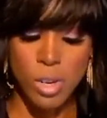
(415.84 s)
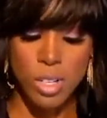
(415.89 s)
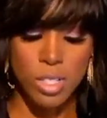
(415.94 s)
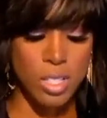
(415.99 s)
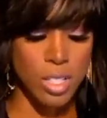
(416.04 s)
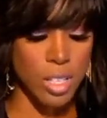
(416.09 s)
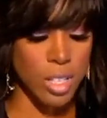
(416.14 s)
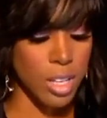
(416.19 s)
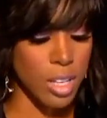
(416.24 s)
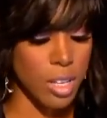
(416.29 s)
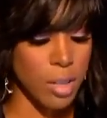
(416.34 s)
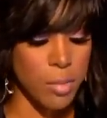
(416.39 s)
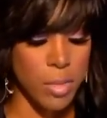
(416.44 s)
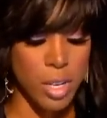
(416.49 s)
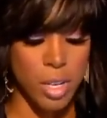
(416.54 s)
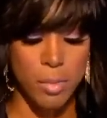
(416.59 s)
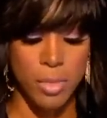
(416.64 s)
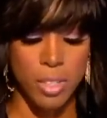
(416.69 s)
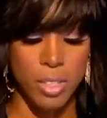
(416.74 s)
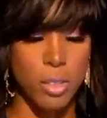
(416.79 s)
once again,
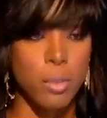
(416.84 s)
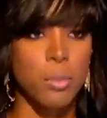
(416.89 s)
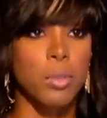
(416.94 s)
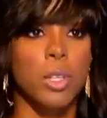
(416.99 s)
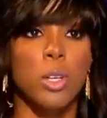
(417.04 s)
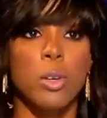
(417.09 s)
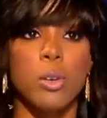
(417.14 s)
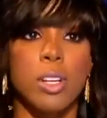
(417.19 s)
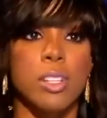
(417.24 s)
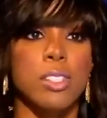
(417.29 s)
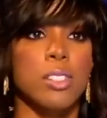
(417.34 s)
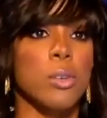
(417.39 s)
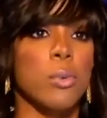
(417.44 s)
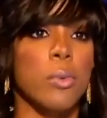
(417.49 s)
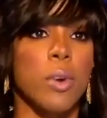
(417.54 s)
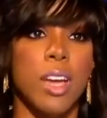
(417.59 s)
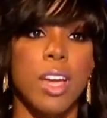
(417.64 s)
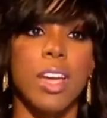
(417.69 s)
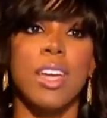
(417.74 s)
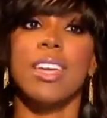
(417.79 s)
Mama. You blew us
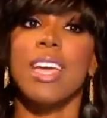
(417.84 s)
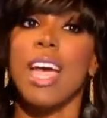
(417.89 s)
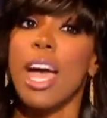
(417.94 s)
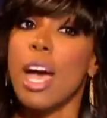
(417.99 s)
away.